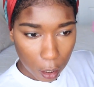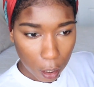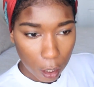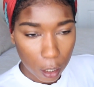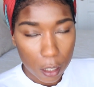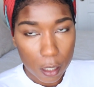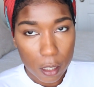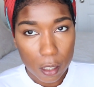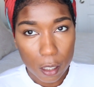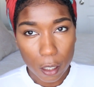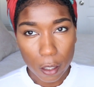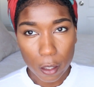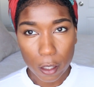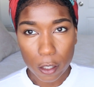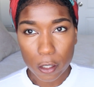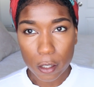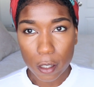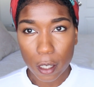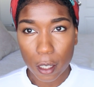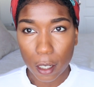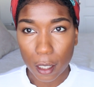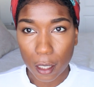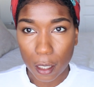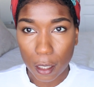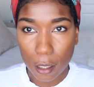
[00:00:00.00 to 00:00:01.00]
And you see how that just
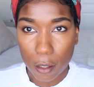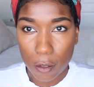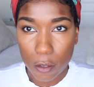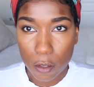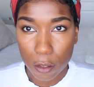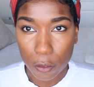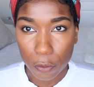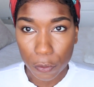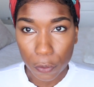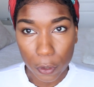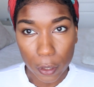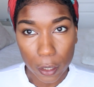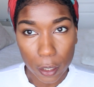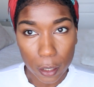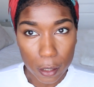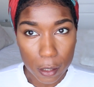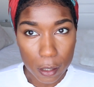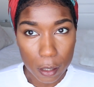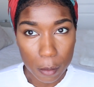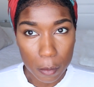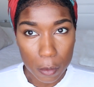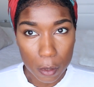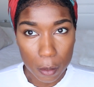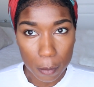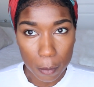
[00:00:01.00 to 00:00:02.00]
kind of gives your forehead
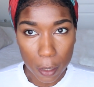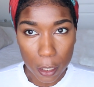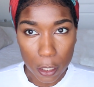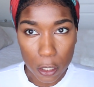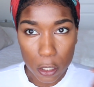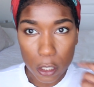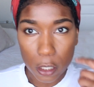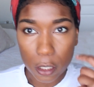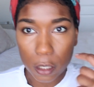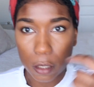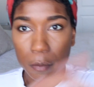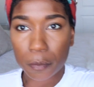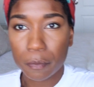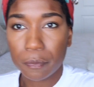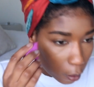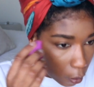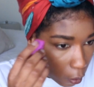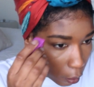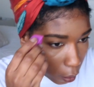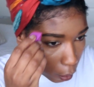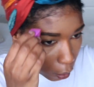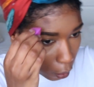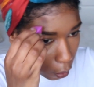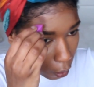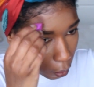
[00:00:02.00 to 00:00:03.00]
some dimension? I
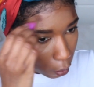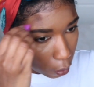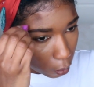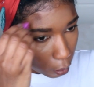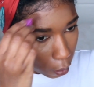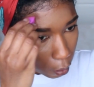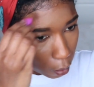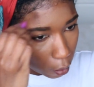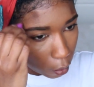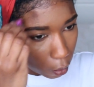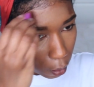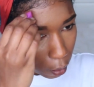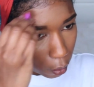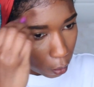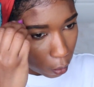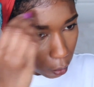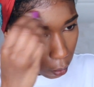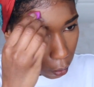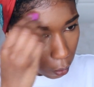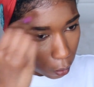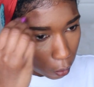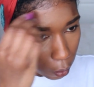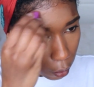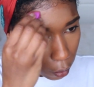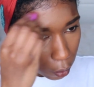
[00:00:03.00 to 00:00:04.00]
feel like I have a lot of
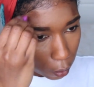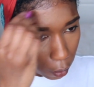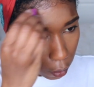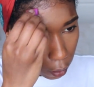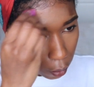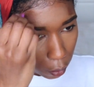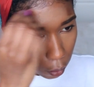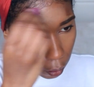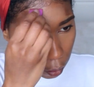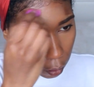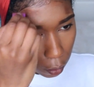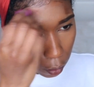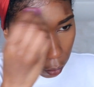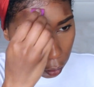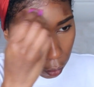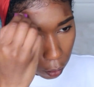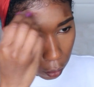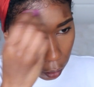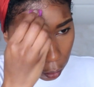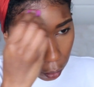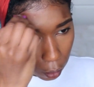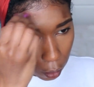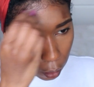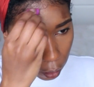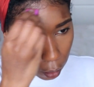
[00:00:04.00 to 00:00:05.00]
control when I use the
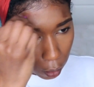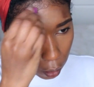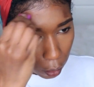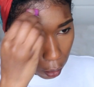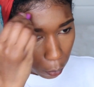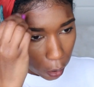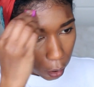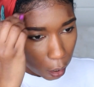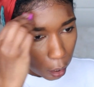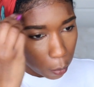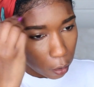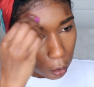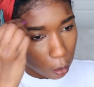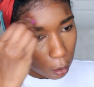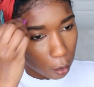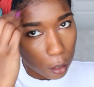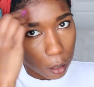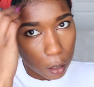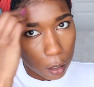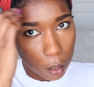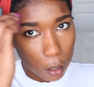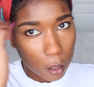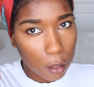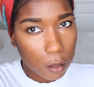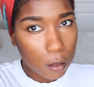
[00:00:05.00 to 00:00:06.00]
sponge. And blend it
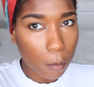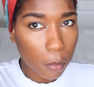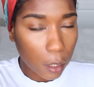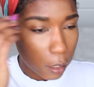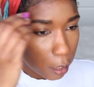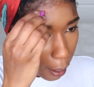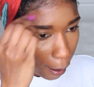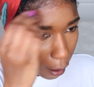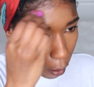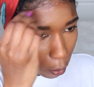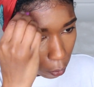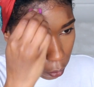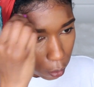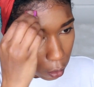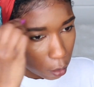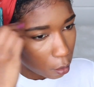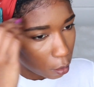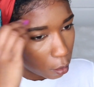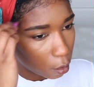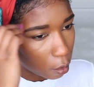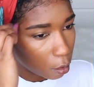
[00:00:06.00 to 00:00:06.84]
out.